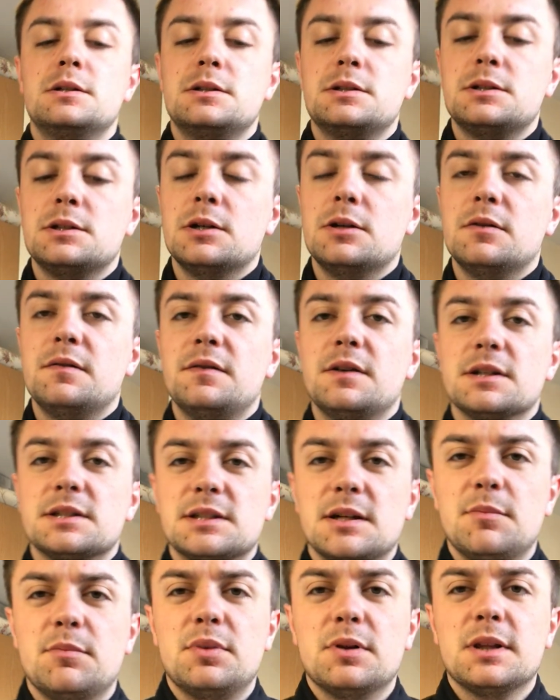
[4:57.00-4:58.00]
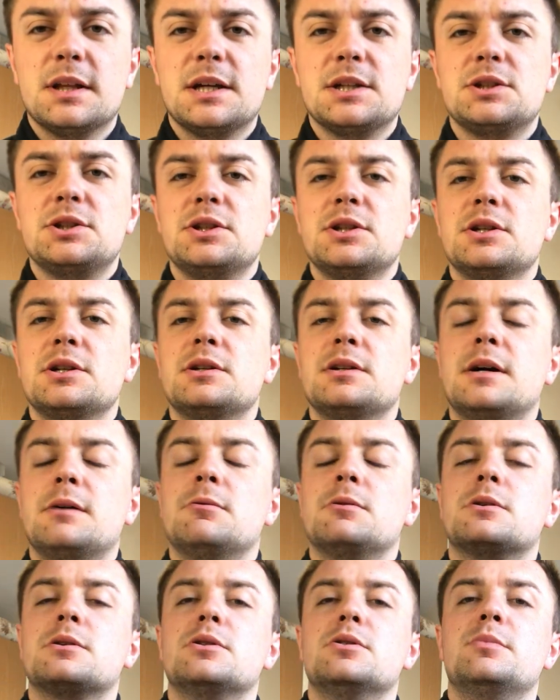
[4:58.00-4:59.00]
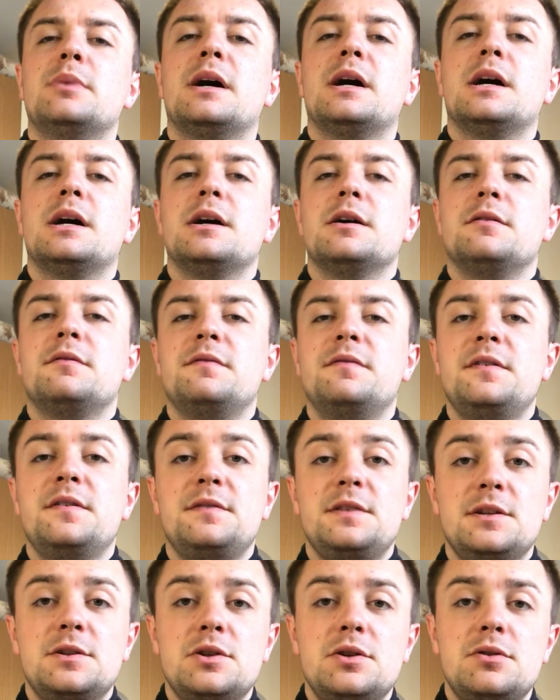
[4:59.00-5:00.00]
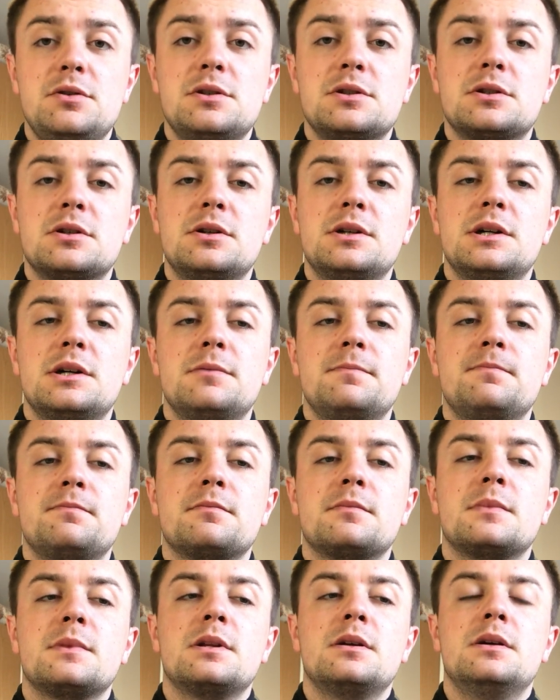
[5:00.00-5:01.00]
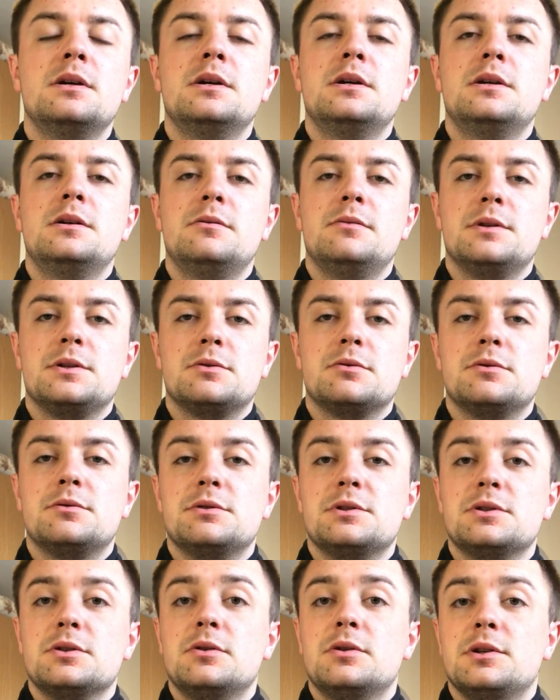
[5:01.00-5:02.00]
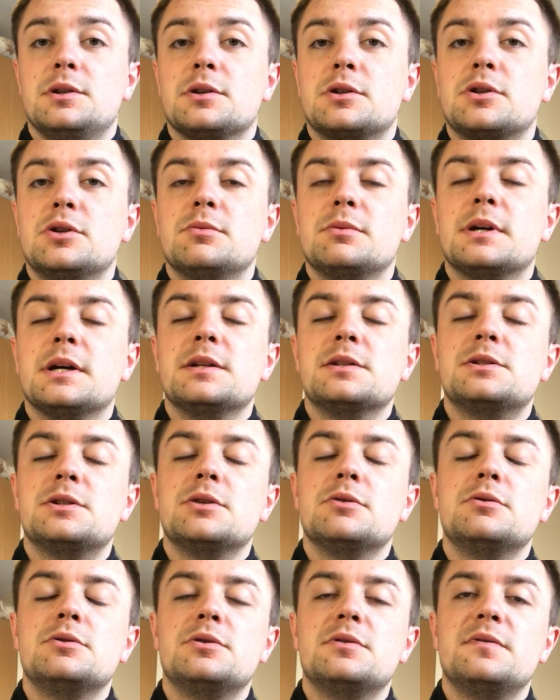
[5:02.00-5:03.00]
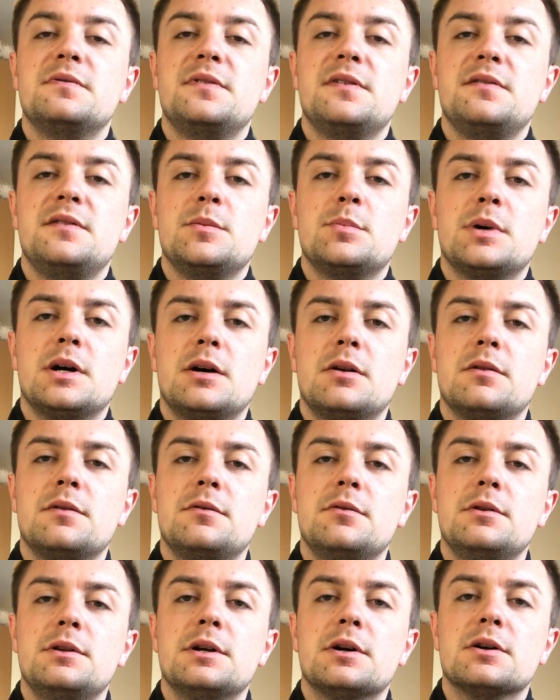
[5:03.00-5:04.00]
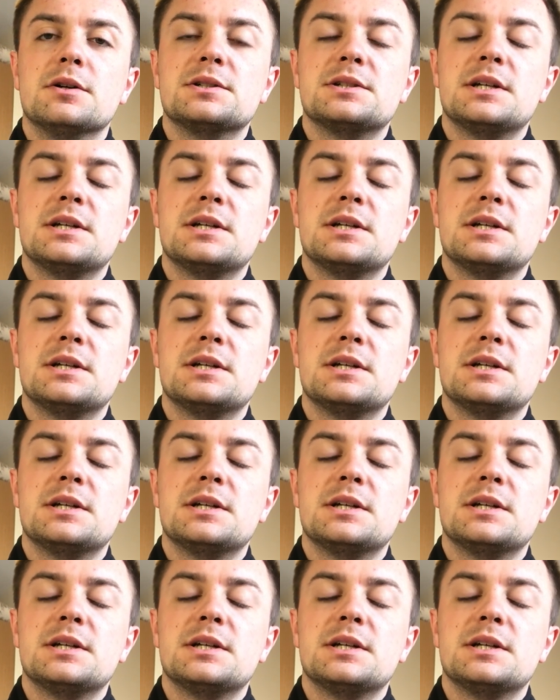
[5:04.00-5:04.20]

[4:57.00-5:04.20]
So, for example, last year our club had 50 juniors go down, which would result in the club getting £250 through the All